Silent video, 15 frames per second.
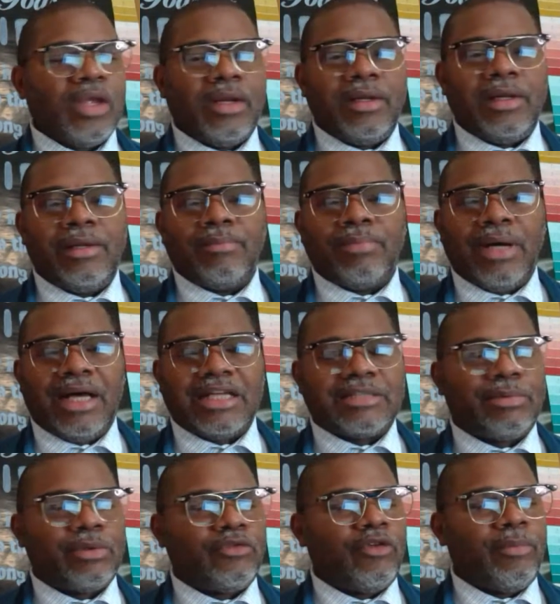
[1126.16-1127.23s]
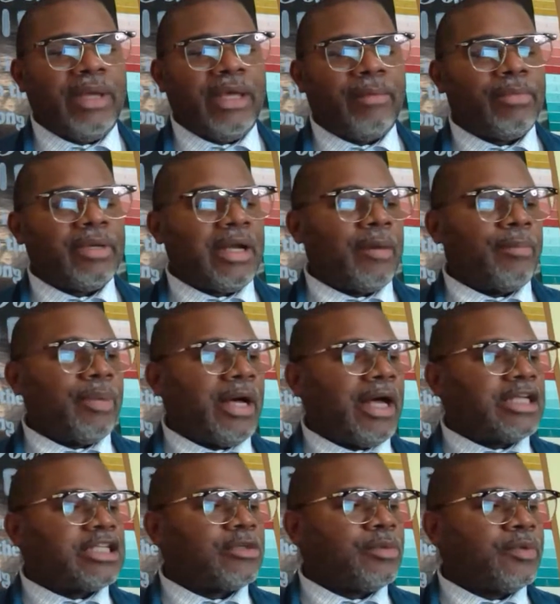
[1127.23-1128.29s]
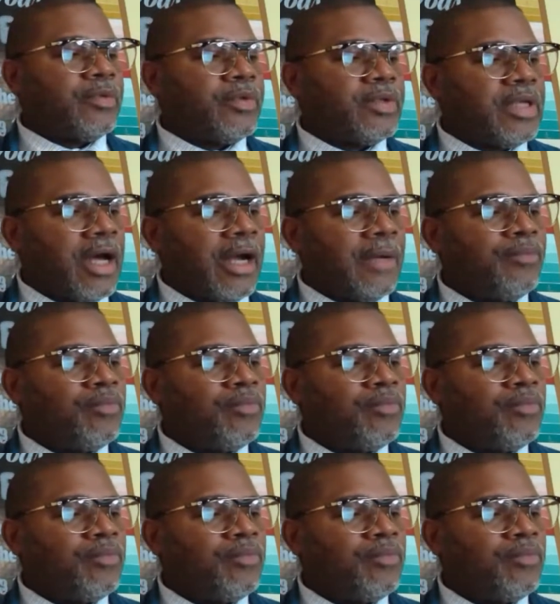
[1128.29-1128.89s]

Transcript: impossible for men but are possible with God.